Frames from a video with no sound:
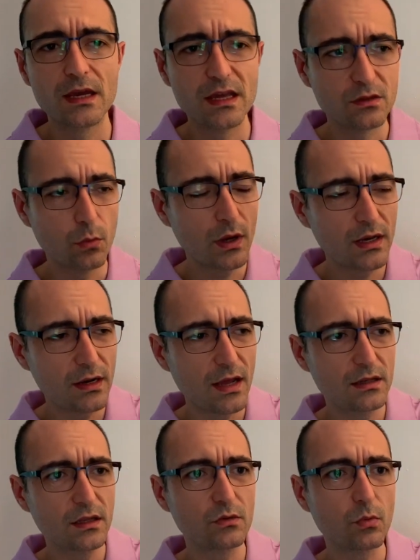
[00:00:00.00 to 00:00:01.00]
And the way that
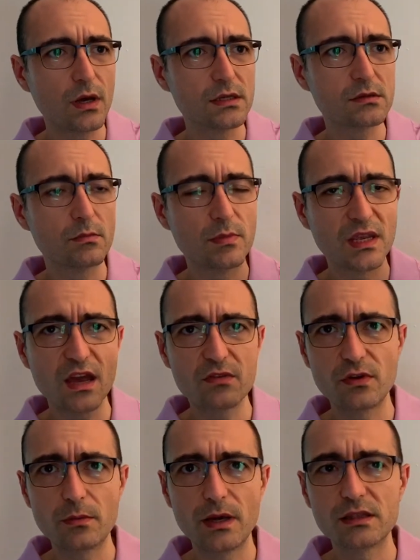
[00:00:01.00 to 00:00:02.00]
I did was, be
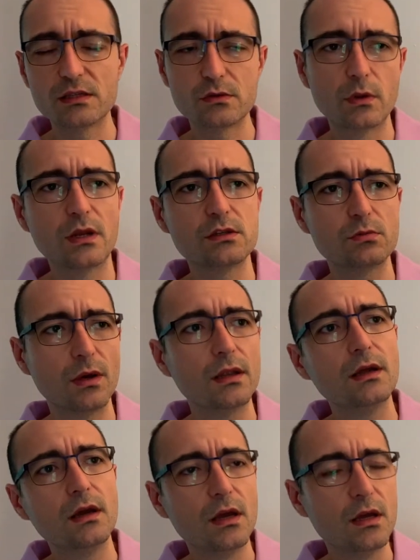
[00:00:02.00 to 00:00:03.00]
careful about this one as
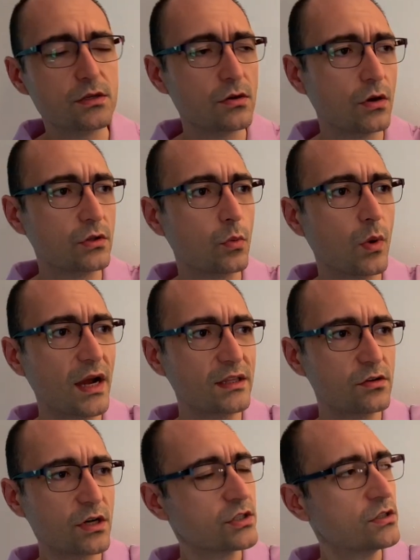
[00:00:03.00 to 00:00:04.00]
well. So the y
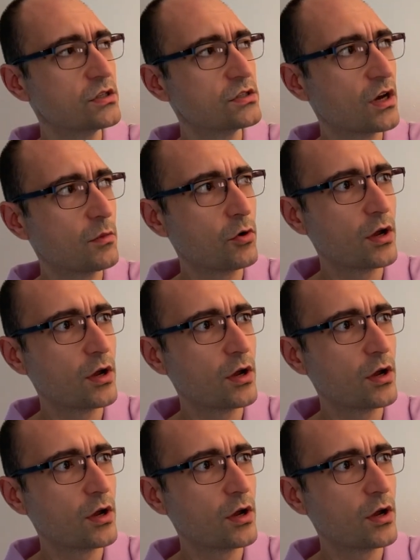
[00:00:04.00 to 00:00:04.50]
direction this time